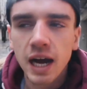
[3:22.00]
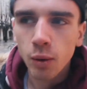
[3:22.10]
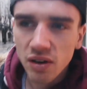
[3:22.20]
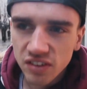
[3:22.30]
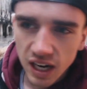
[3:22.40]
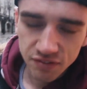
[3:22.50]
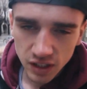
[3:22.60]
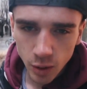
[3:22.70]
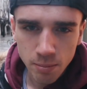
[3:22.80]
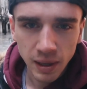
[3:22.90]
However,
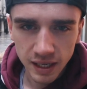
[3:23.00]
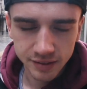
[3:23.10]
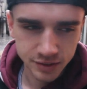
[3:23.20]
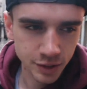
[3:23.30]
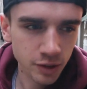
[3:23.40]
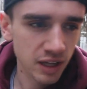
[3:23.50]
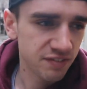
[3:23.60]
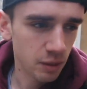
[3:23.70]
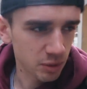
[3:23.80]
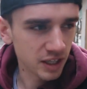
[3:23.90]
after going back to La
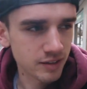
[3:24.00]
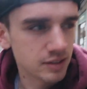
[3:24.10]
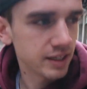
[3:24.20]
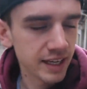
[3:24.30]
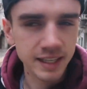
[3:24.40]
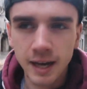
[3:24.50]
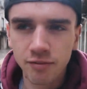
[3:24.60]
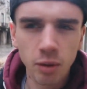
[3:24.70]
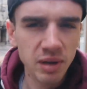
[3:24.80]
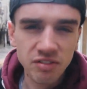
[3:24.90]
Fabrica today,
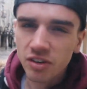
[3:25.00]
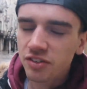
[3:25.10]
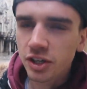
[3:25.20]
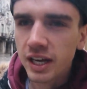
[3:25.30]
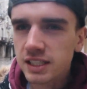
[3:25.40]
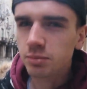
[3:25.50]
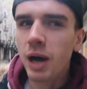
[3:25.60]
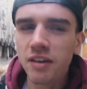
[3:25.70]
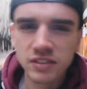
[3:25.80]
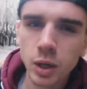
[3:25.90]
I've not been for a few days,
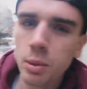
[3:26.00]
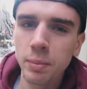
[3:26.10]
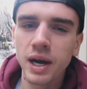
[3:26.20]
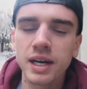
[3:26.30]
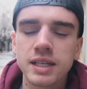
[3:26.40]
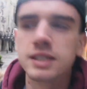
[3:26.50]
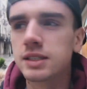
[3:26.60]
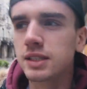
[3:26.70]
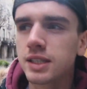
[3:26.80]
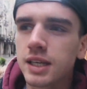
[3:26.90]
but after going back,
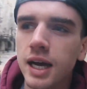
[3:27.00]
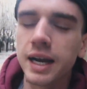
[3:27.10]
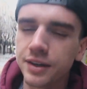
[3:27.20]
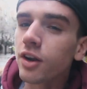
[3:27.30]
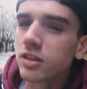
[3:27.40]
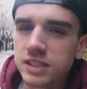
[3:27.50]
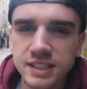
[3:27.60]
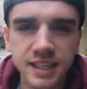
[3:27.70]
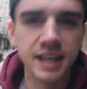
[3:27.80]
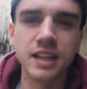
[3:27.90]
I can honestly
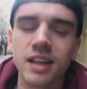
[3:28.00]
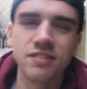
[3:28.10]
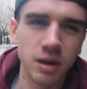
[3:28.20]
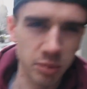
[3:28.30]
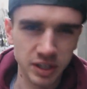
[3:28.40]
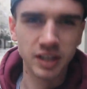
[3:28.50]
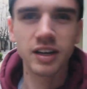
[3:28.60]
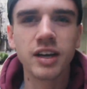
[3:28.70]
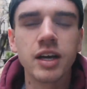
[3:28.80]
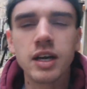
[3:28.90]
say La
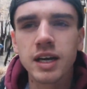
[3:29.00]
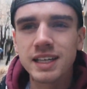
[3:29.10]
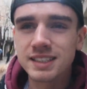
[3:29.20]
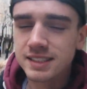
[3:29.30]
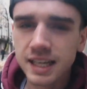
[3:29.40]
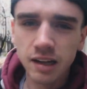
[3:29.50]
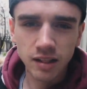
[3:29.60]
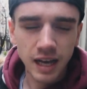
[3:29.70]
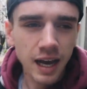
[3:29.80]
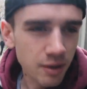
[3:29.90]
Fabrica is
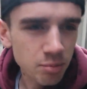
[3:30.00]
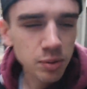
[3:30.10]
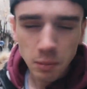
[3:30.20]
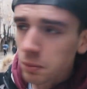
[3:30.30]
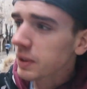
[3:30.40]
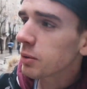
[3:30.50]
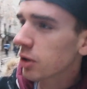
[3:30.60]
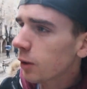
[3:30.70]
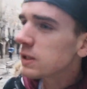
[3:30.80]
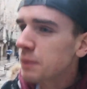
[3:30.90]
still and probably
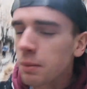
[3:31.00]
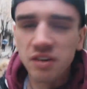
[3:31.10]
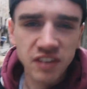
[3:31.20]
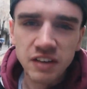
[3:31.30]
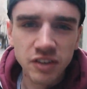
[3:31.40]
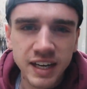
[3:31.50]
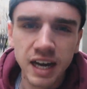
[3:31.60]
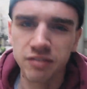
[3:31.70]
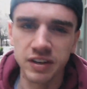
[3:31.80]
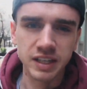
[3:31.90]
will always be my favourite
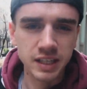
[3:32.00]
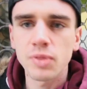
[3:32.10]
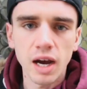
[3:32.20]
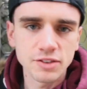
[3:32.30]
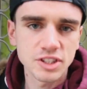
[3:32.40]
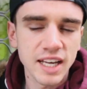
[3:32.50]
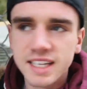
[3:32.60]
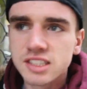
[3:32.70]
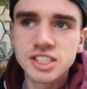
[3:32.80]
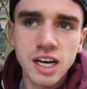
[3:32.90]
cafe. I've just
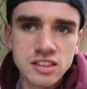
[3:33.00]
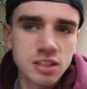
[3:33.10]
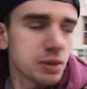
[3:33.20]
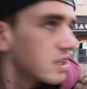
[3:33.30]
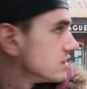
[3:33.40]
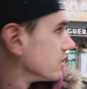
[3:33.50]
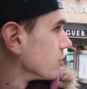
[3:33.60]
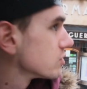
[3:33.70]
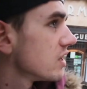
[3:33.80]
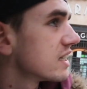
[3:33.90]
taken shelter because it
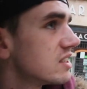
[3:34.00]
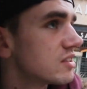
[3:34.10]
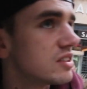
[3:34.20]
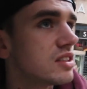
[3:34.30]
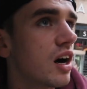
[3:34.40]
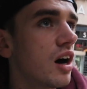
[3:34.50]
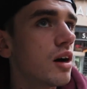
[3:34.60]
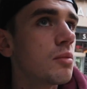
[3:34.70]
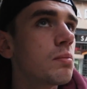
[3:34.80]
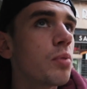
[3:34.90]
looks like it's going to
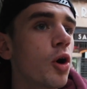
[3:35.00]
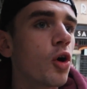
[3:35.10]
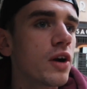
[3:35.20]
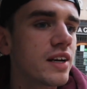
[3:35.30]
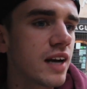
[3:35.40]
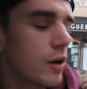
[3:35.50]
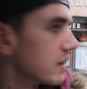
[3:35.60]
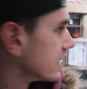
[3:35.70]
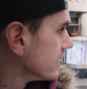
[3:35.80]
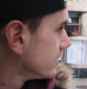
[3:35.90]
start pouring
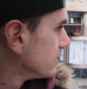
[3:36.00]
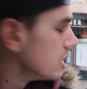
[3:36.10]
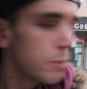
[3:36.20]
down again.